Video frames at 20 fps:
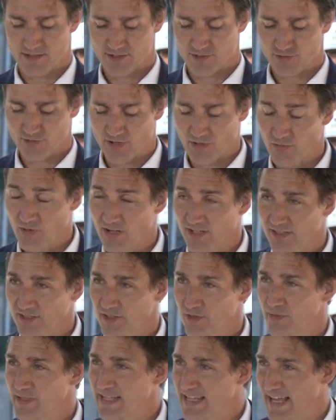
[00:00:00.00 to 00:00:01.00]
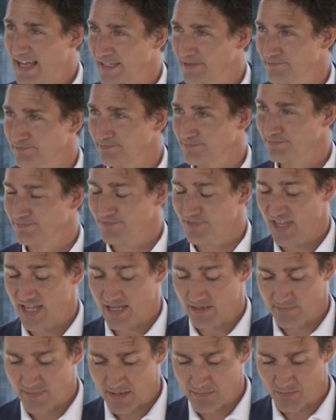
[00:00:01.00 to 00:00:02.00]
So I want to again
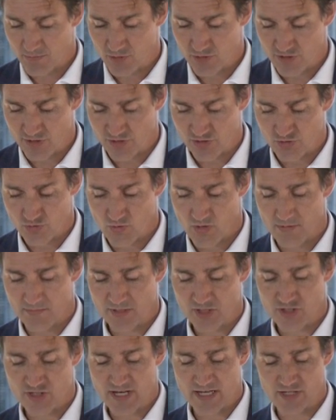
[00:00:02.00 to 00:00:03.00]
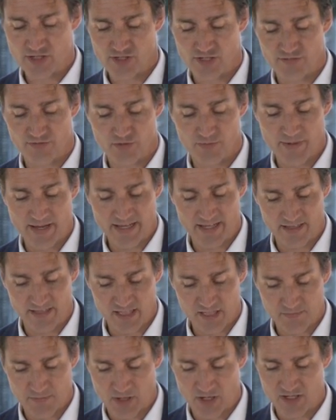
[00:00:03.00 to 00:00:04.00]
thank members of the Squamish Nation for making
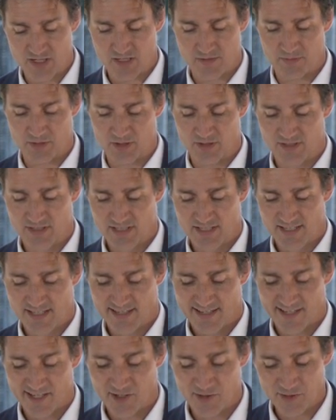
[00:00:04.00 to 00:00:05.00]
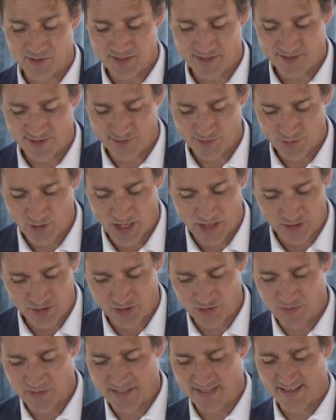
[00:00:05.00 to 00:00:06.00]
this possible. I
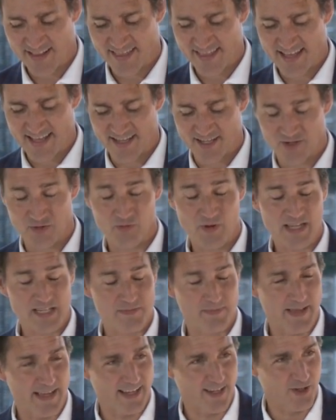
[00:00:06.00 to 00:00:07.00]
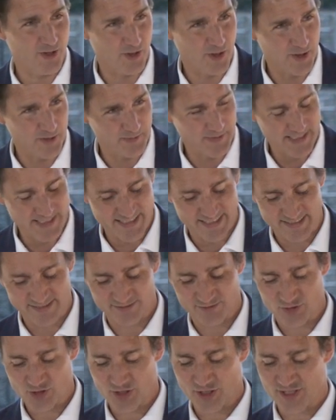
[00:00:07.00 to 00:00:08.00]
also want to thank Westbank Corp, Ian,
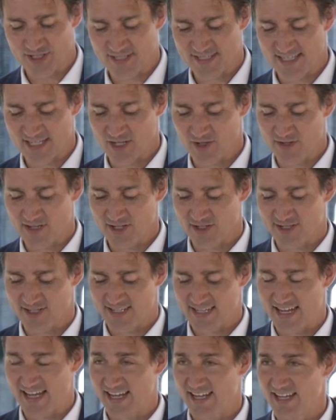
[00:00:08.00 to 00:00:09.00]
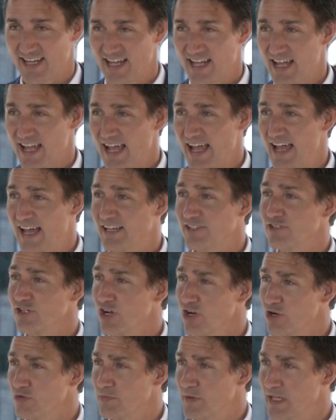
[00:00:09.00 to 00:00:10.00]
good to see you here today, and
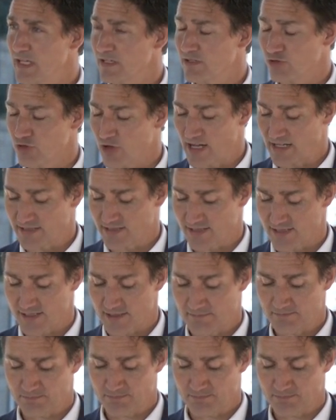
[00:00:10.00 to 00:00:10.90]
OP Trust.